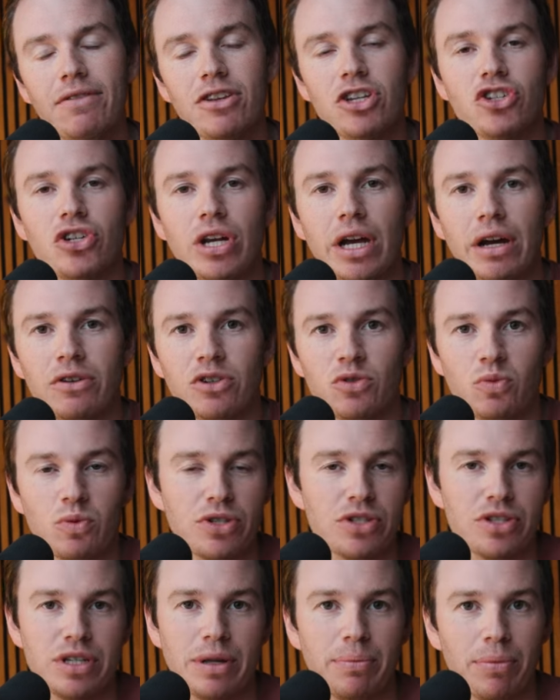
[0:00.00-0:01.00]
of this challenge
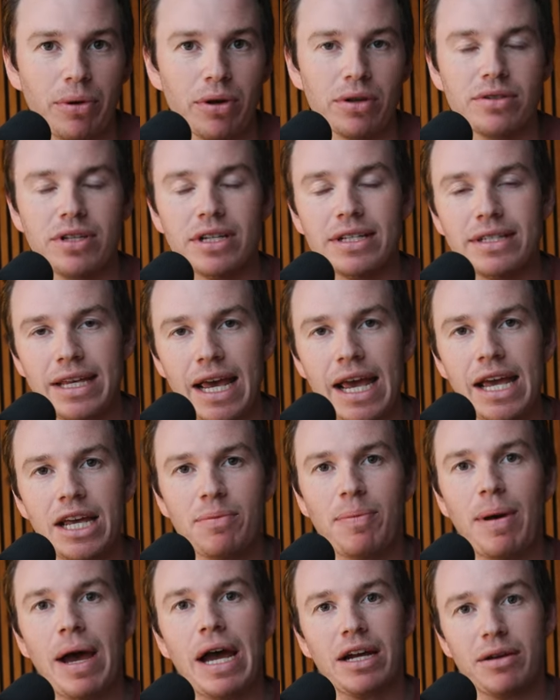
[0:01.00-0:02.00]
was simple: to
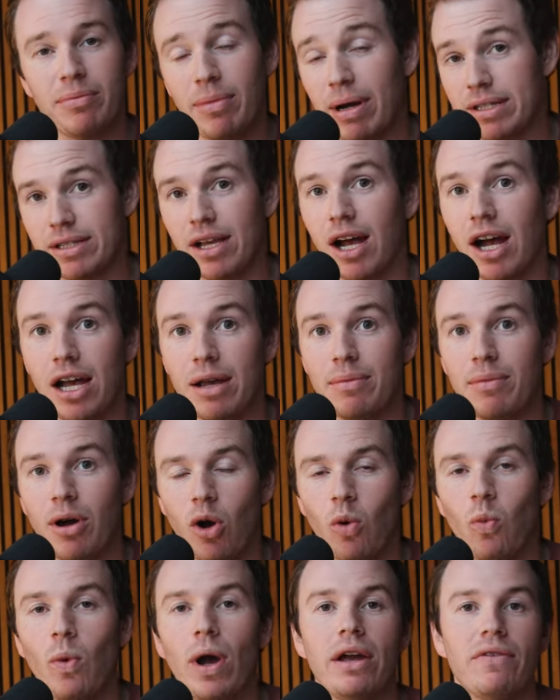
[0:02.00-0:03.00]
take back my time
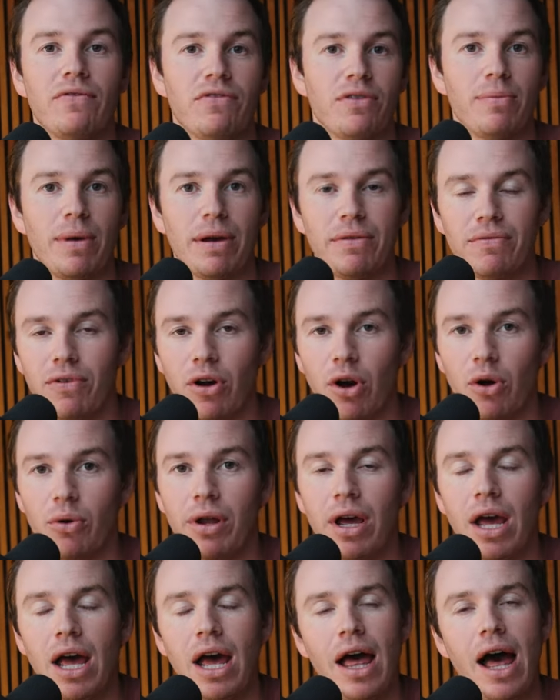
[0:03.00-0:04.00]
away from my
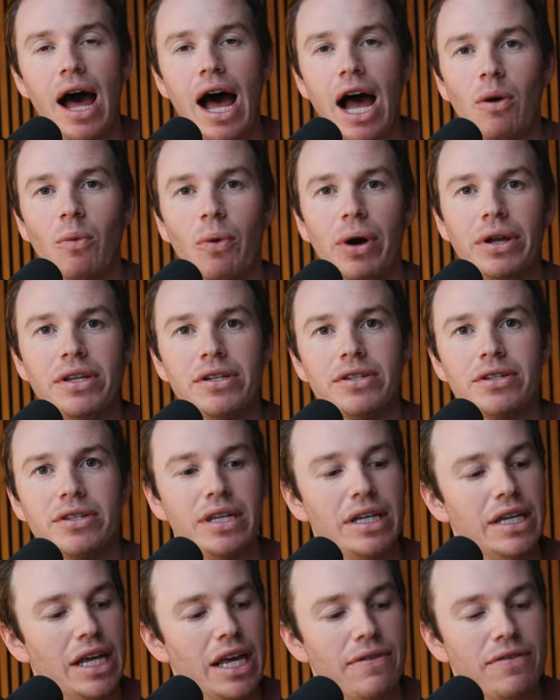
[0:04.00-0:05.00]
phone. I wanted to
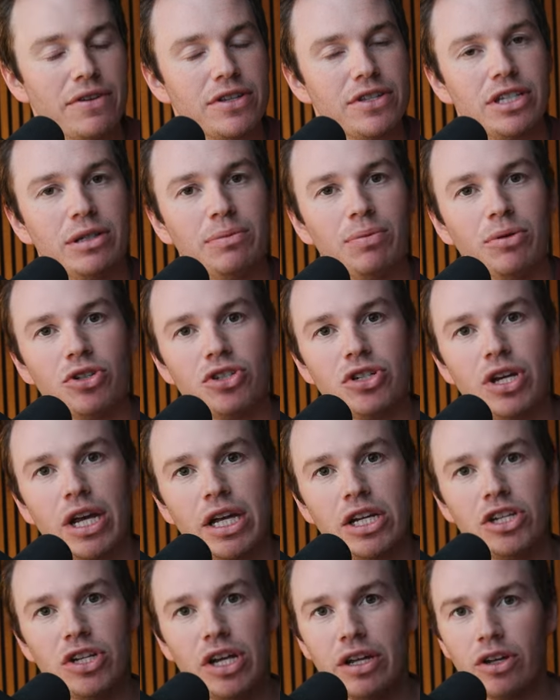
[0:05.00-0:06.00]
see if a simple
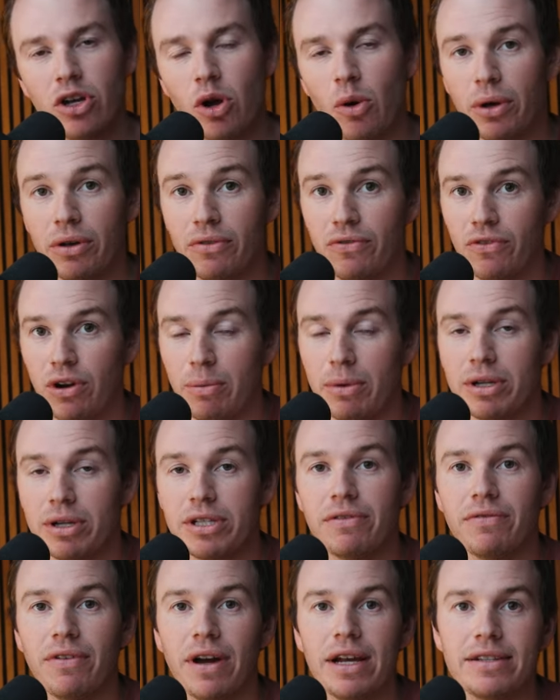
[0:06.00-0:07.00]
change going from a
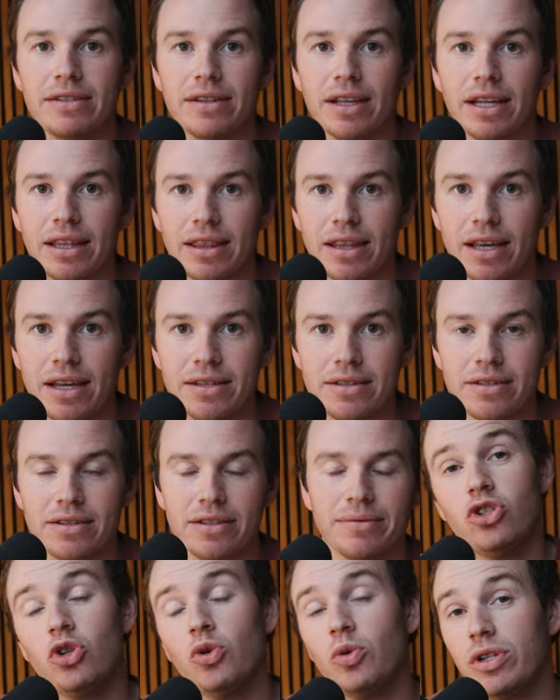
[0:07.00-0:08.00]
device like
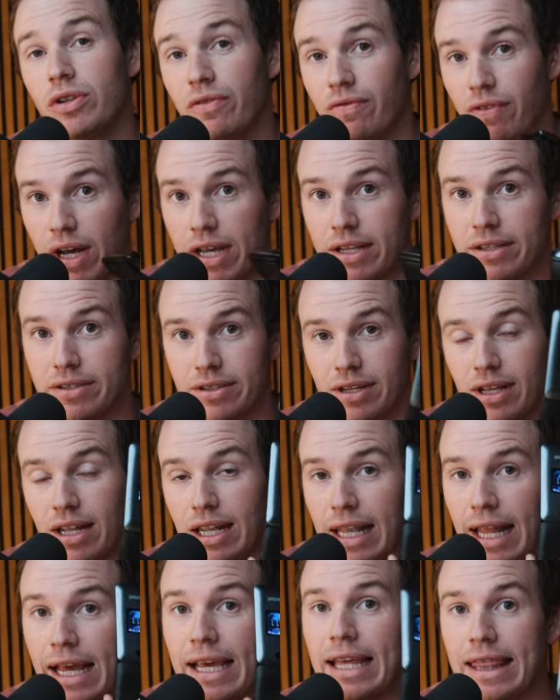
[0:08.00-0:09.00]
this to a device
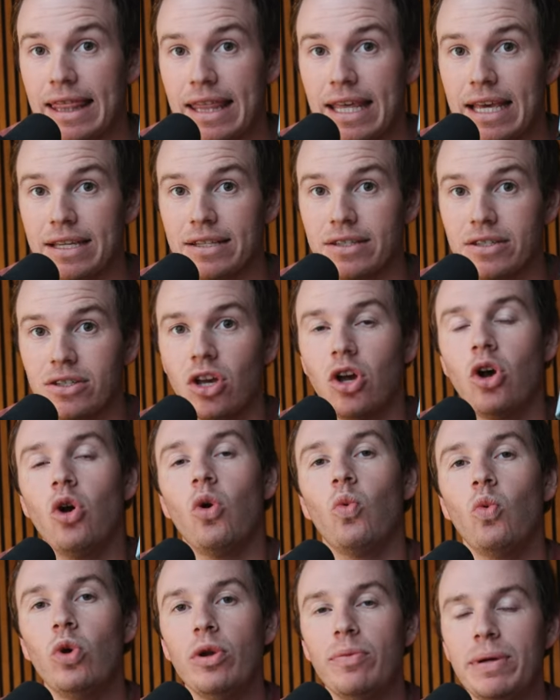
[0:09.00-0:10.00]
like this
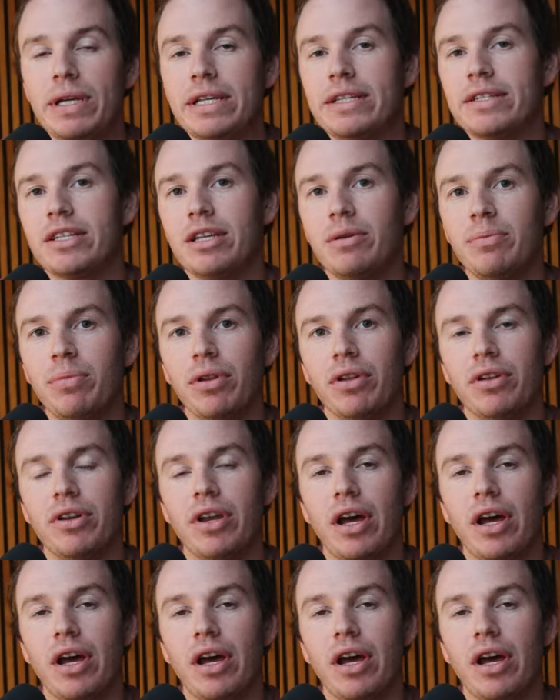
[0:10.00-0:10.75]
would be simple